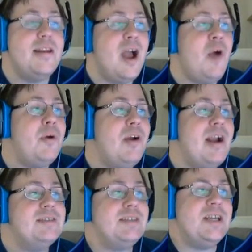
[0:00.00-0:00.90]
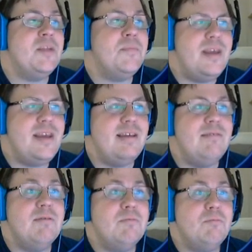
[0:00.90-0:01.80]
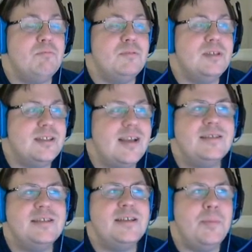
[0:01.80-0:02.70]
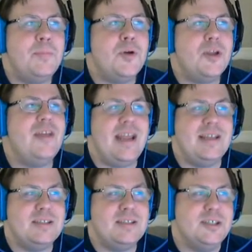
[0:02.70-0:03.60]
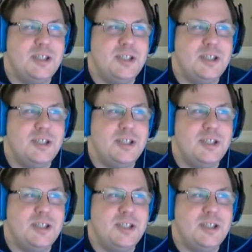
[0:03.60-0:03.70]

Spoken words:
Now we're actually going to be discussing a book that has